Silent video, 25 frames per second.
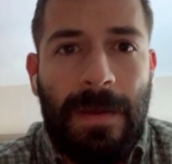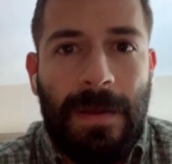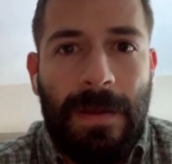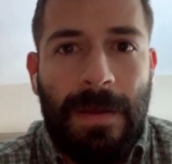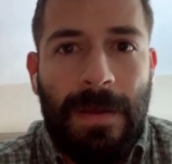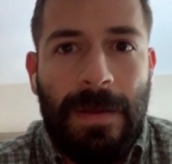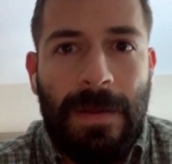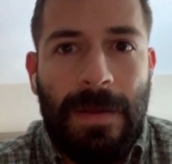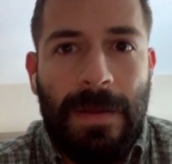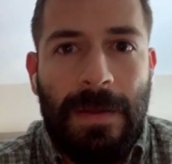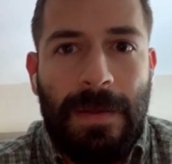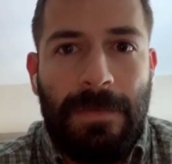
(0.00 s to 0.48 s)

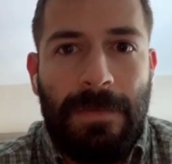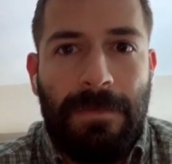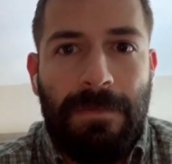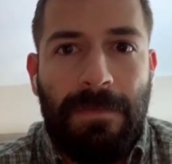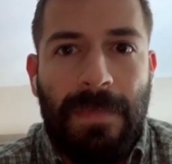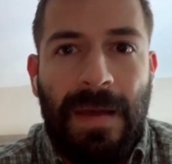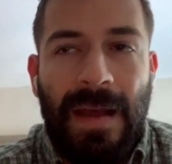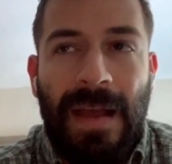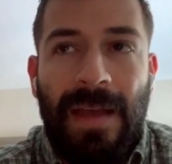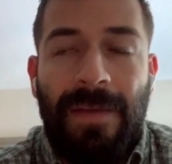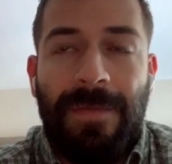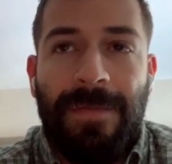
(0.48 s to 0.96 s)
I
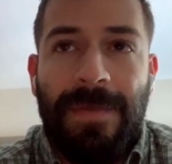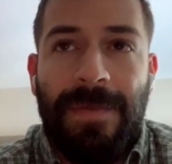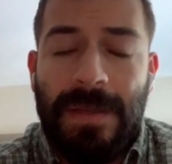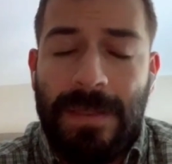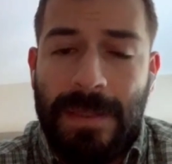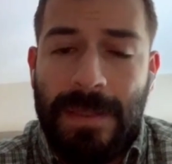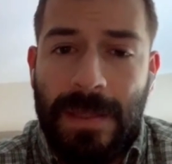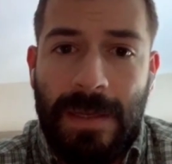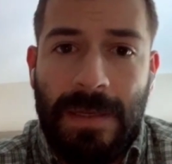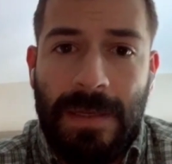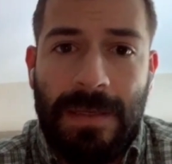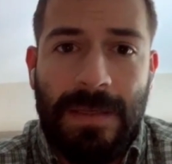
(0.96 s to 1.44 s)
have
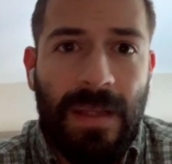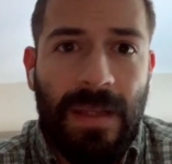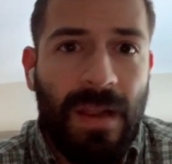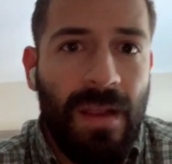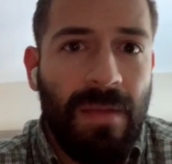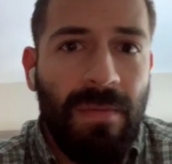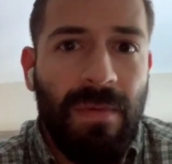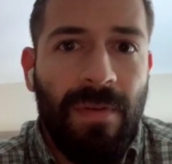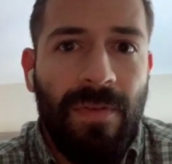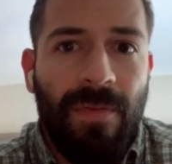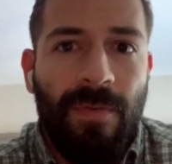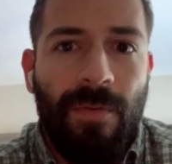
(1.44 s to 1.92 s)
visited the
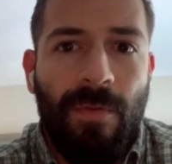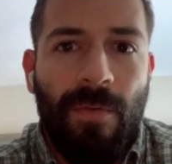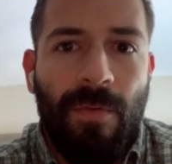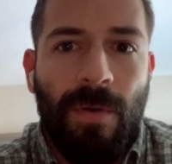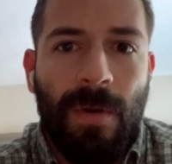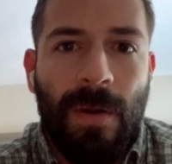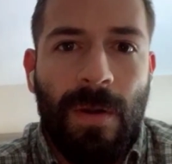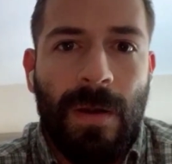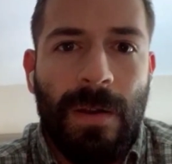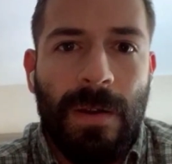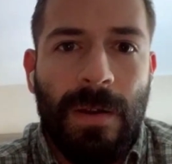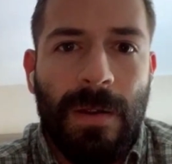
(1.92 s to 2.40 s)
city
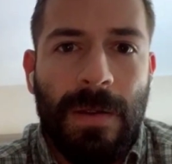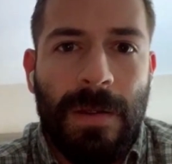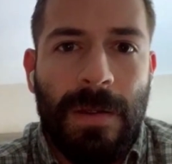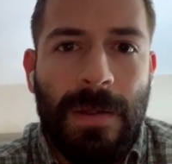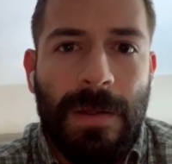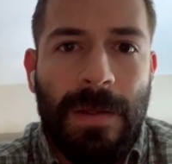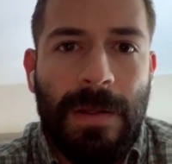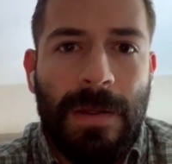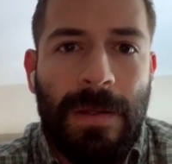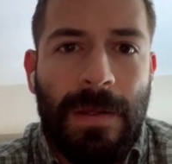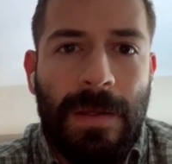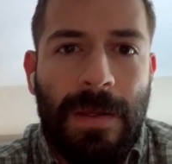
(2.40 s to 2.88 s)
before,
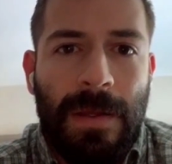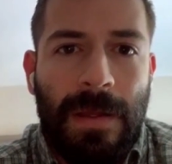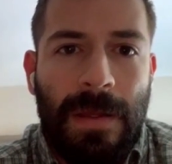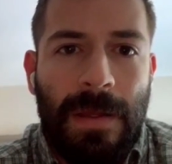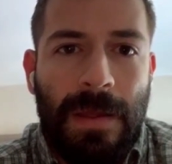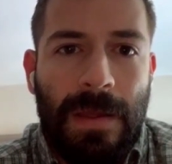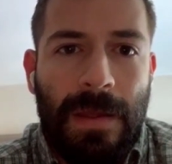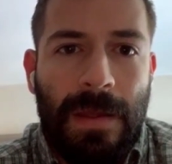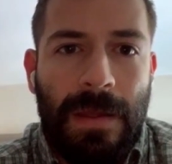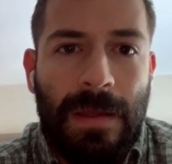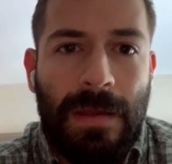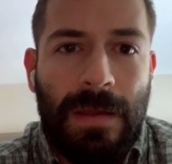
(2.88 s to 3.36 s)

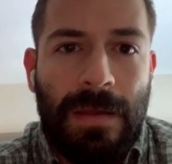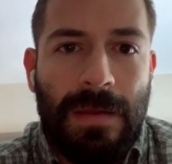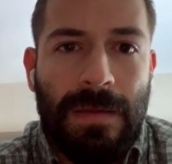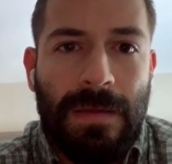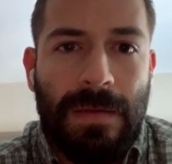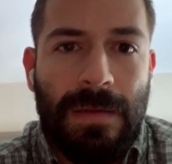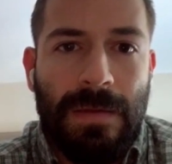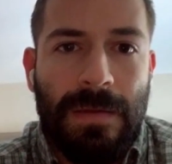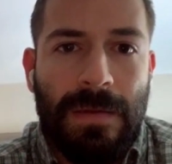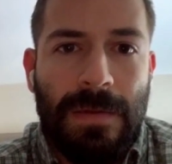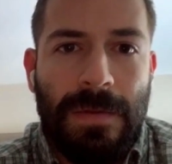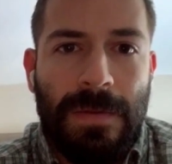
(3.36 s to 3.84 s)

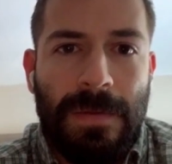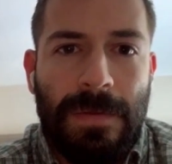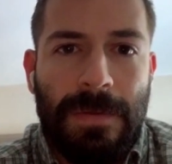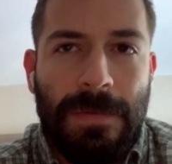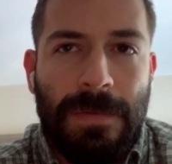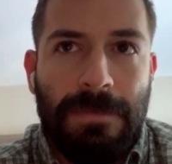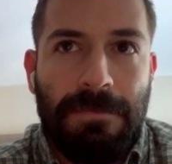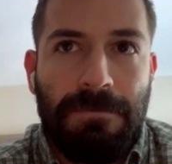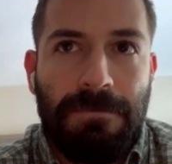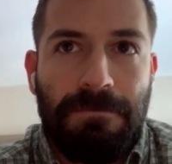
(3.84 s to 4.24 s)
and